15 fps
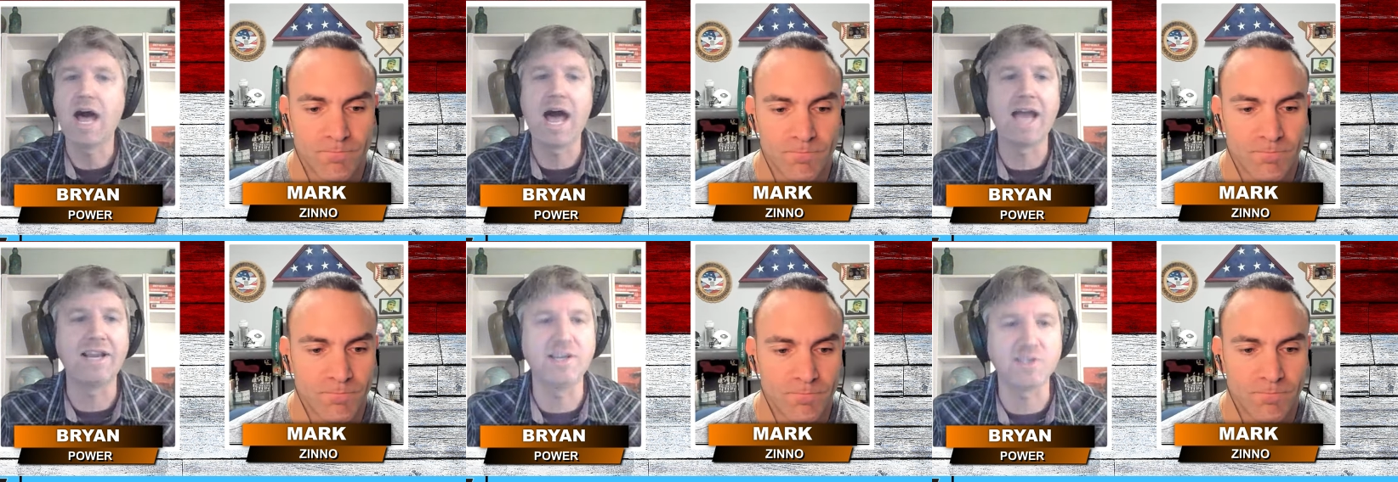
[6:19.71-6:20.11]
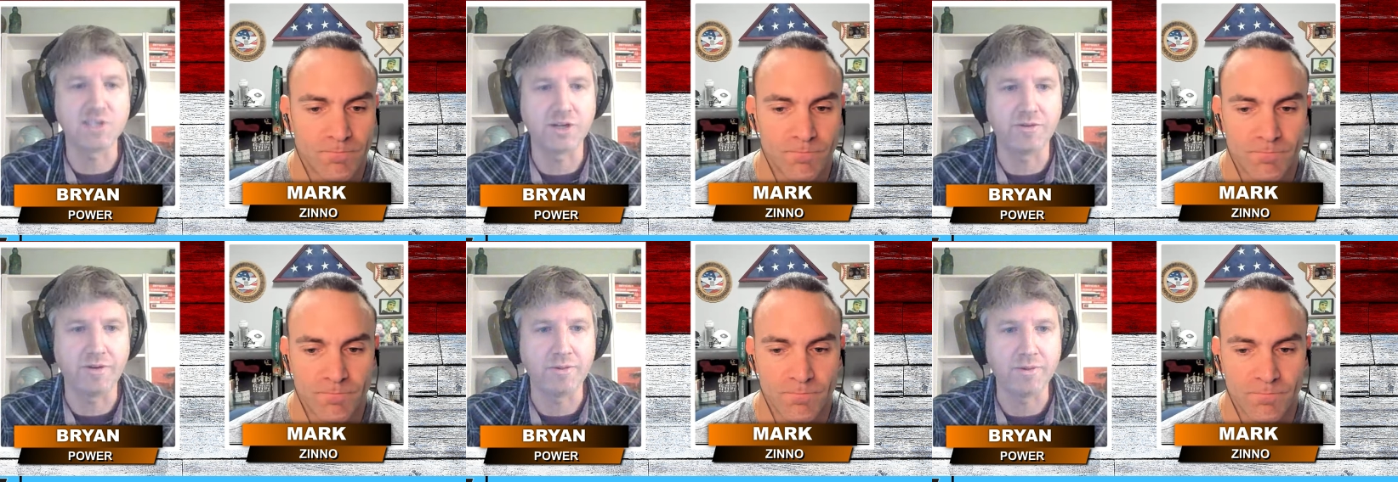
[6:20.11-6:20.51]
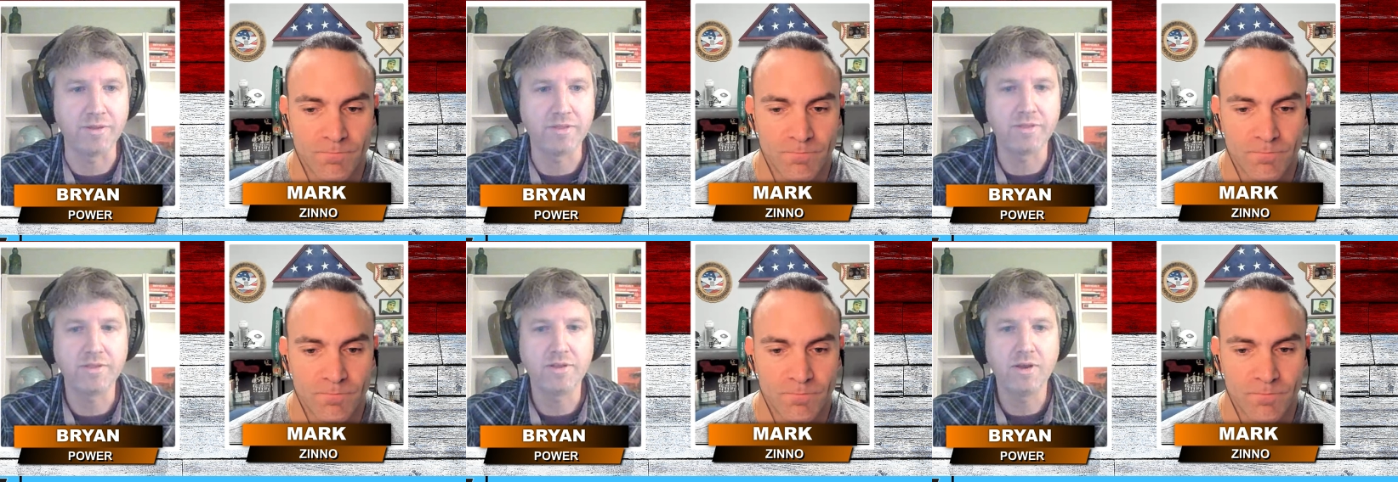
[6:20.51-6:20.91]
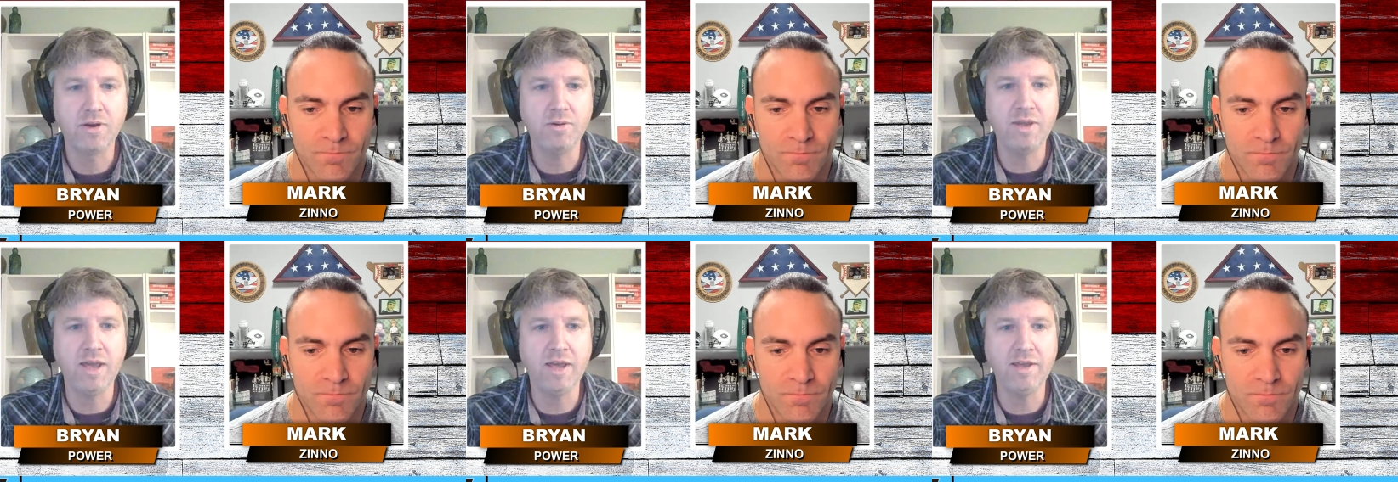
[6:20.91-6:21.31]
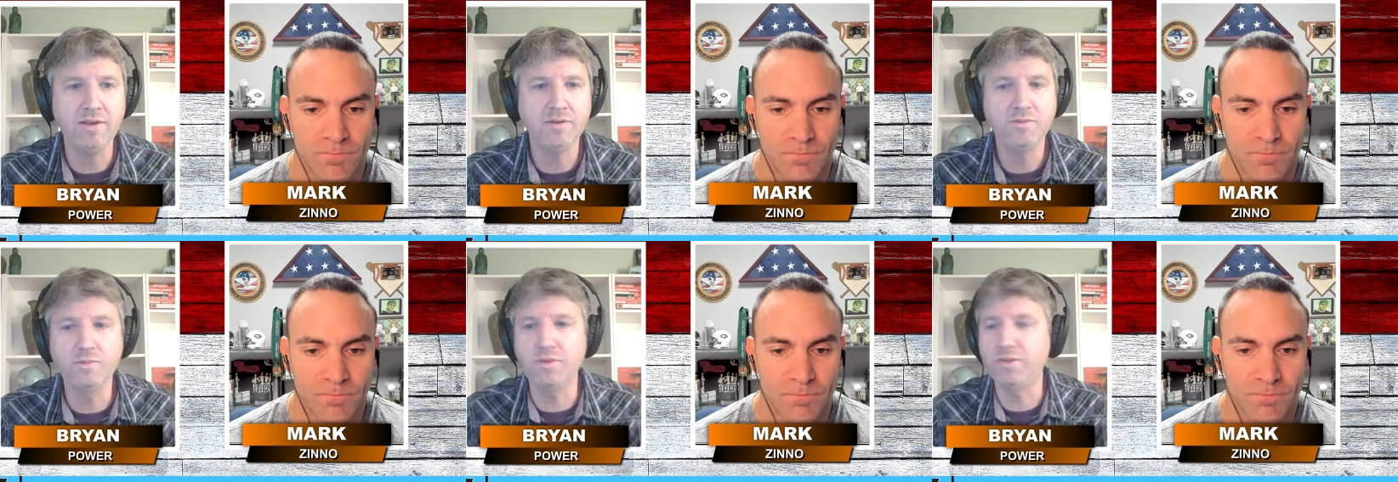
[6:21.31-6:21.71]
Speaker 1: I disagree with, okay?
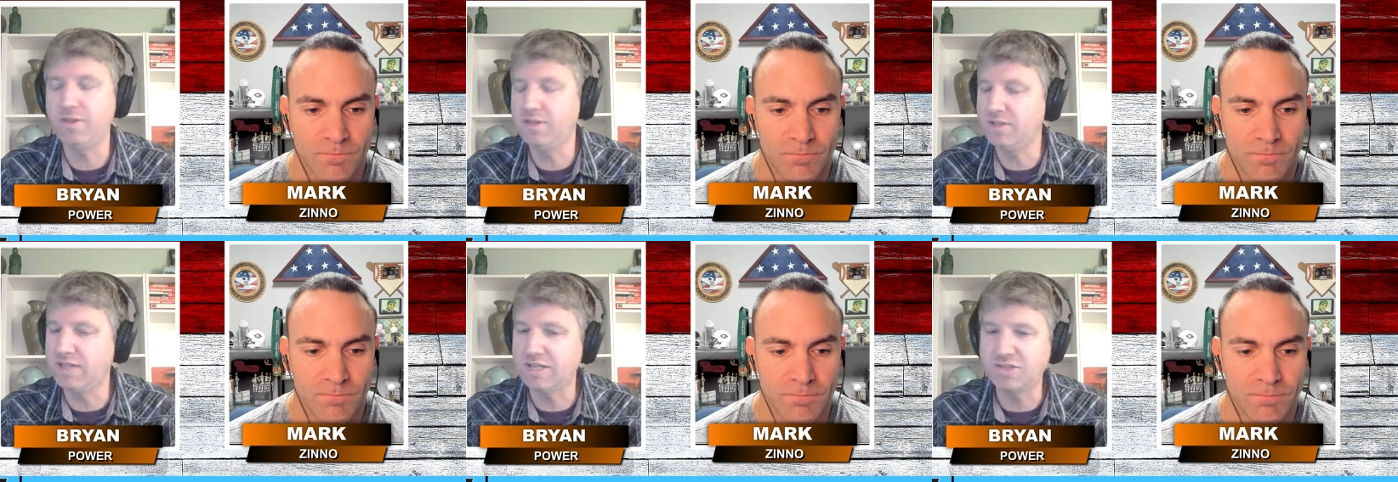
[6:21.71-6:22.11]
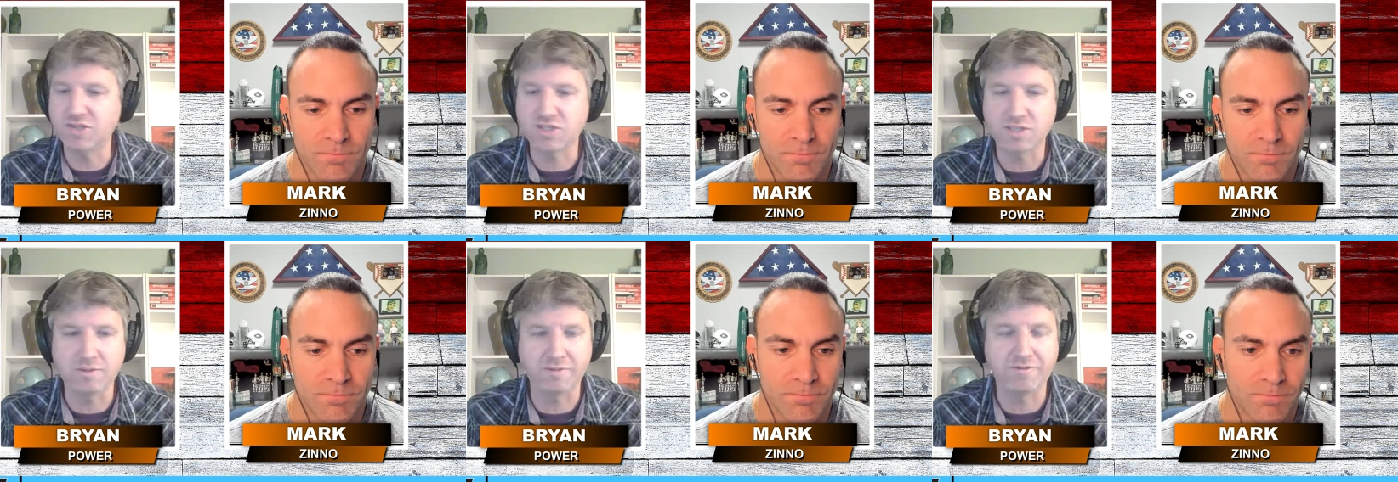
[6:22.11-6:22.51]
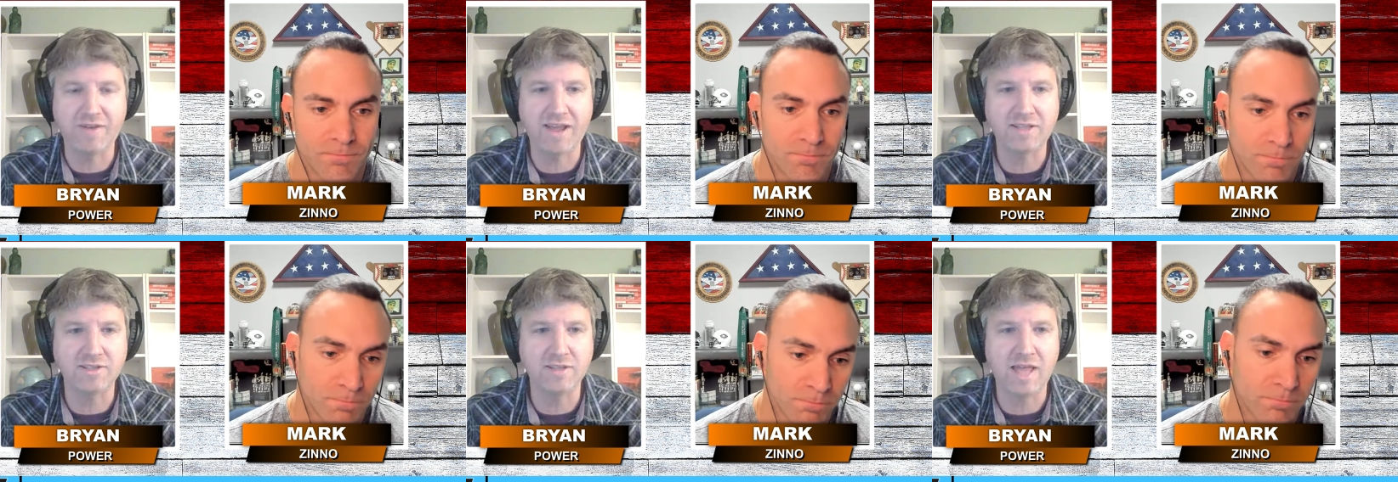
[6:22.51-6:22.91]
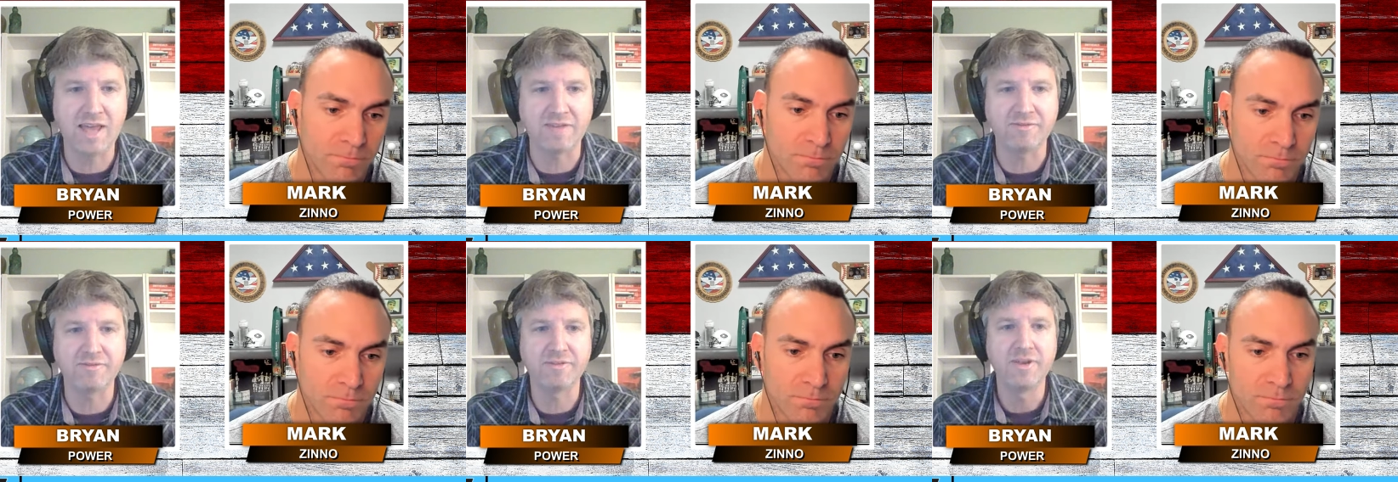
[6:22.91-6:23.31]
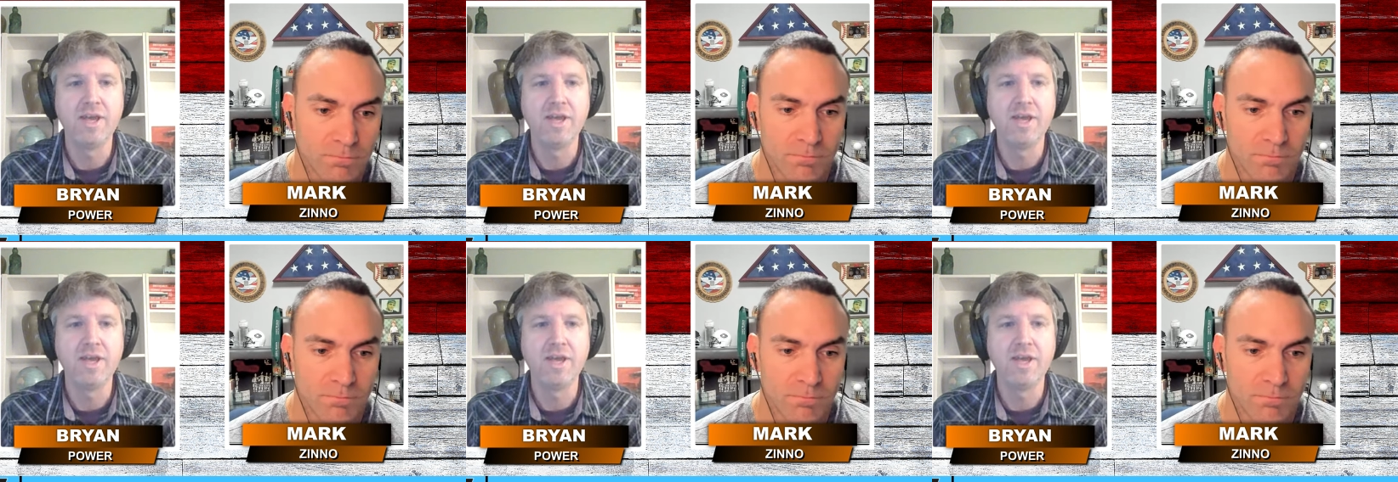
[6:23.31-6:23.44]
That's just a fact of life.